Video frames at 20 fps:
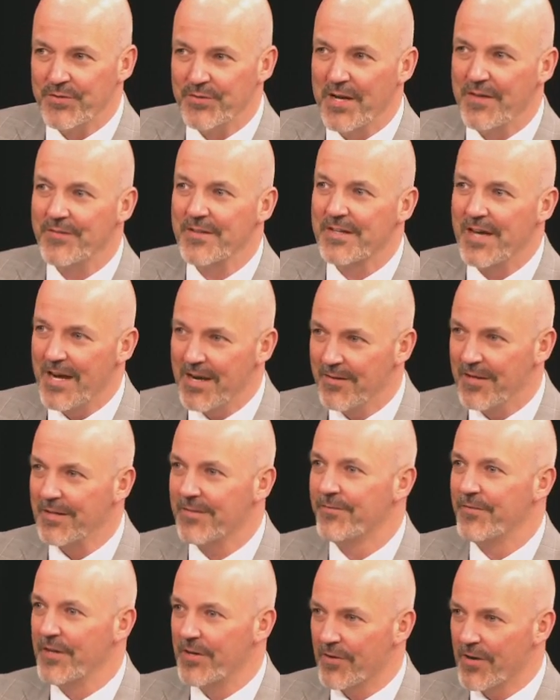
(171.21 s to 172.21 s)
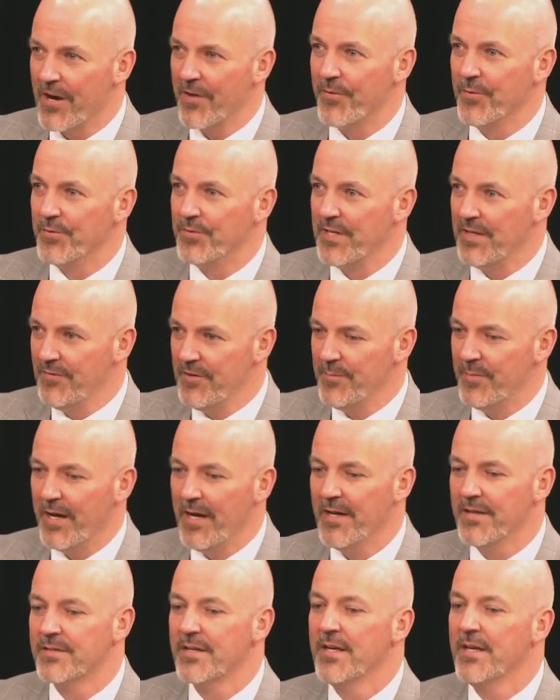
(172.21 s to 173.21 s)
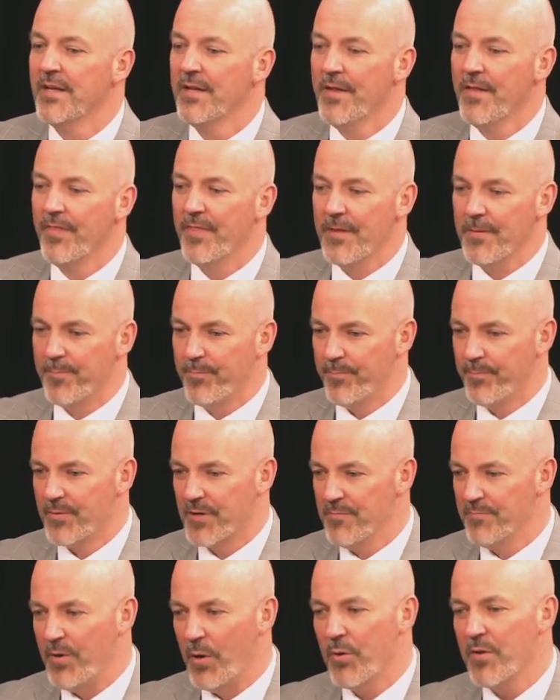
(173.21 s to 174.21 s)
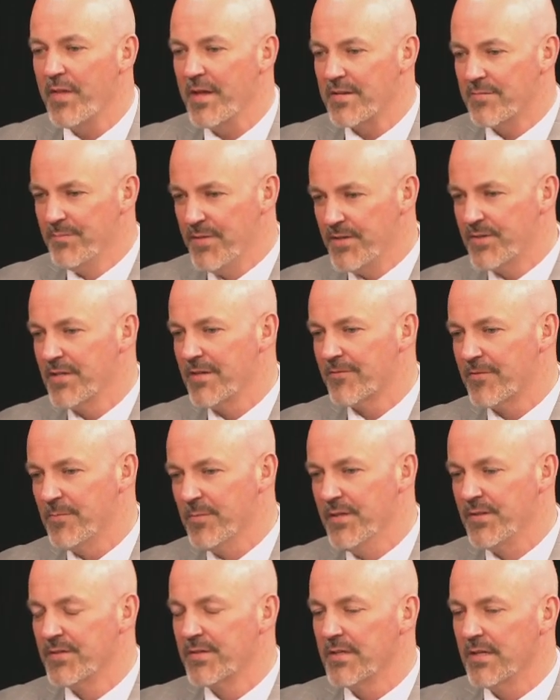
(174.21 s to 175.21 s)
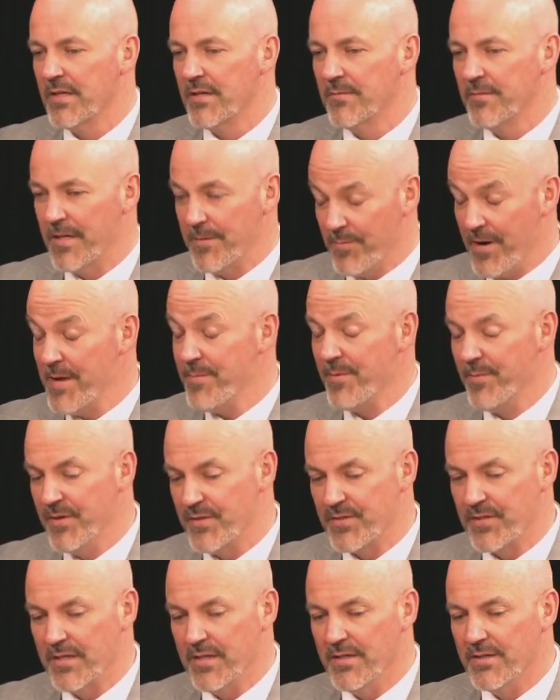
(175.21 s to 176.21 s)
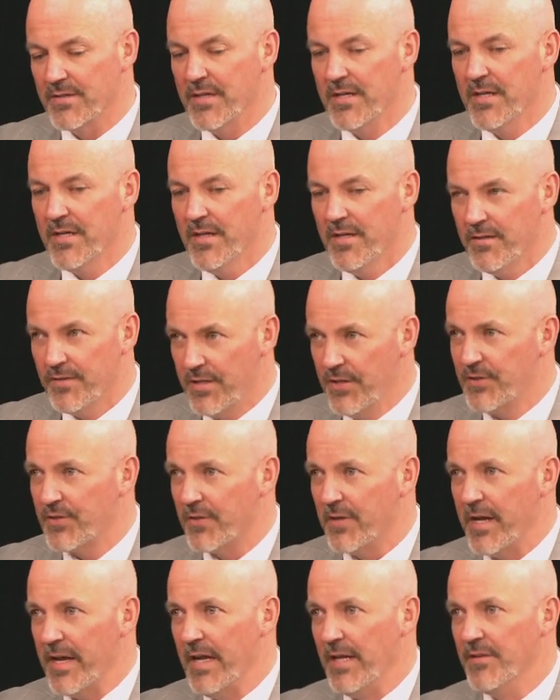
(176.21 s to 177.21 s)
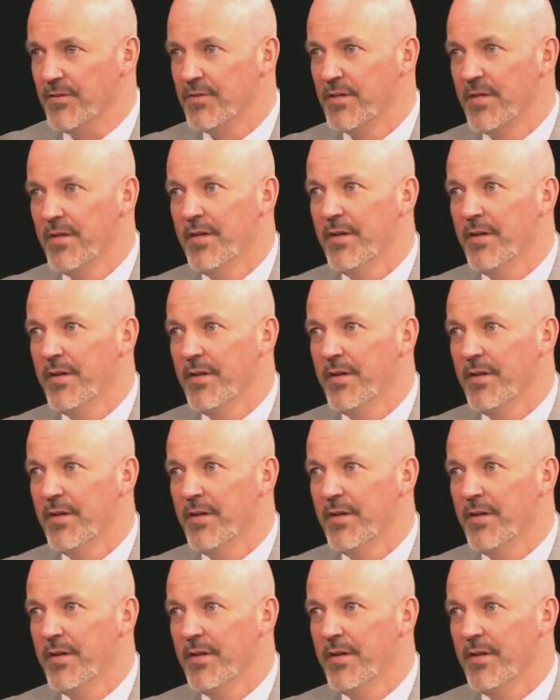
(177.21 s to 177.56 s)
So you have to kind of like figure out through TV buys. The component that's missing from this, that might be missing, is digital ads.